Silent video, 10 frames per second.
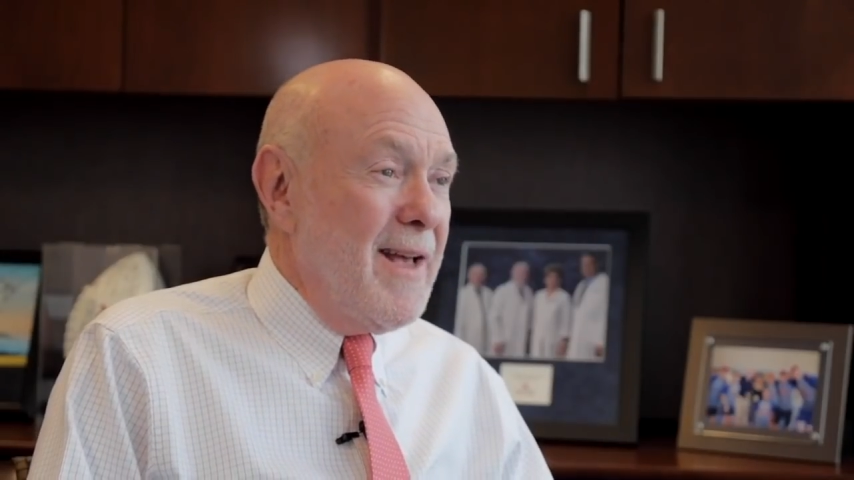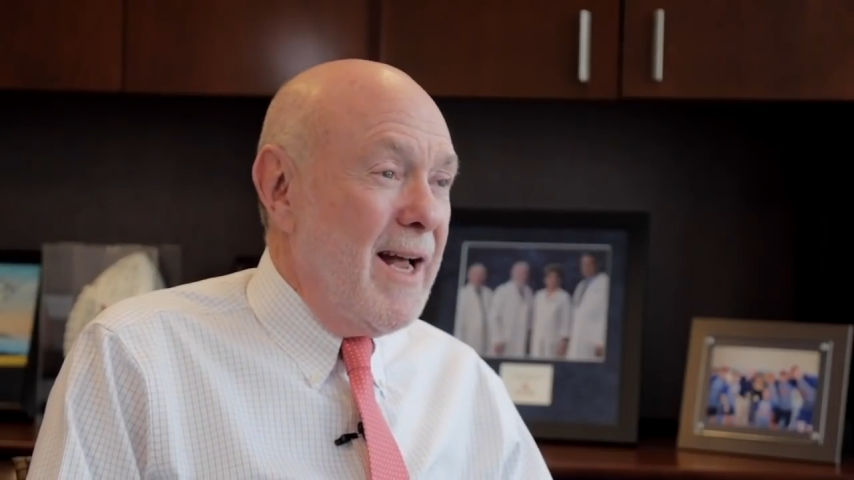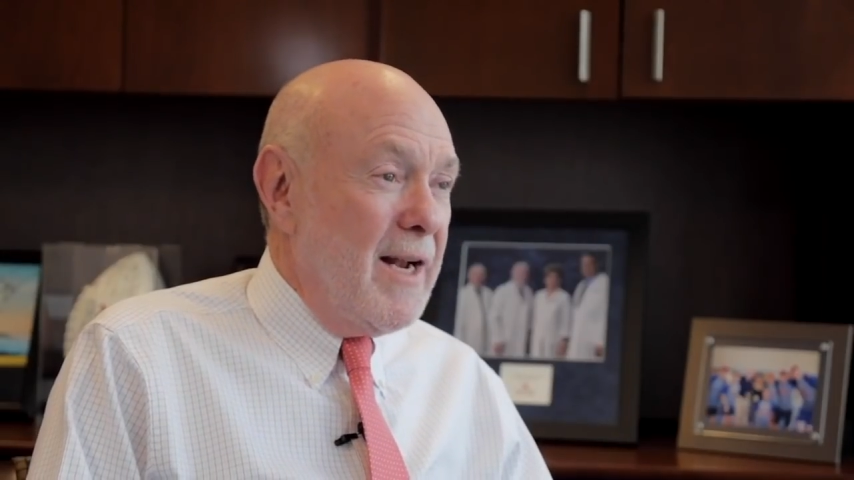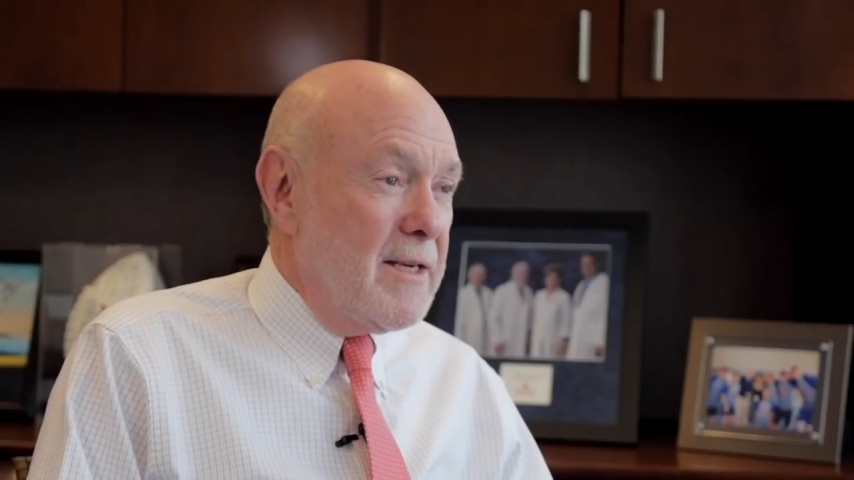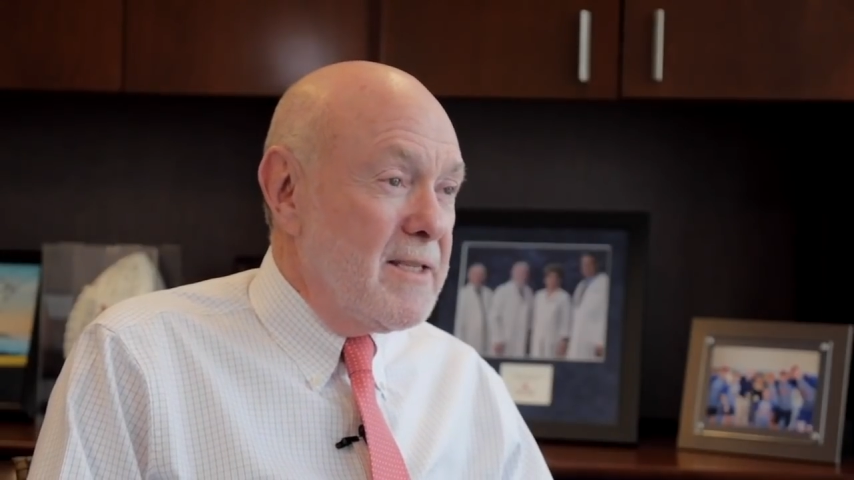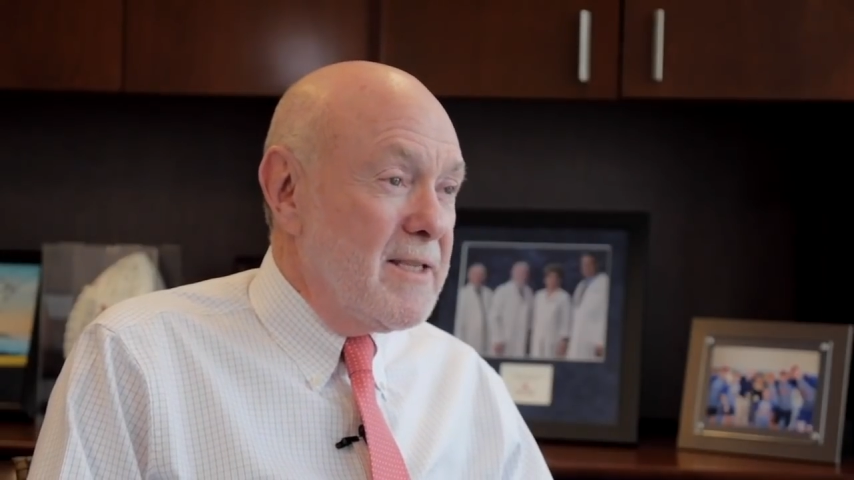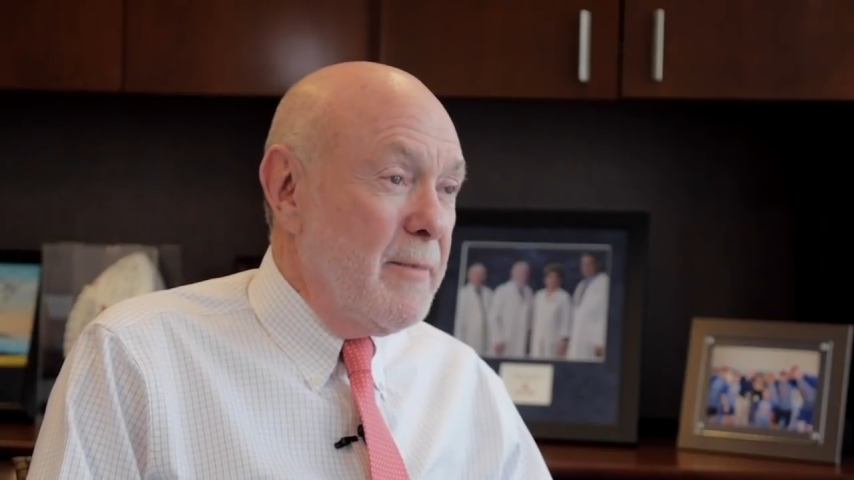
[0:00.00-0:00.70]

Alex's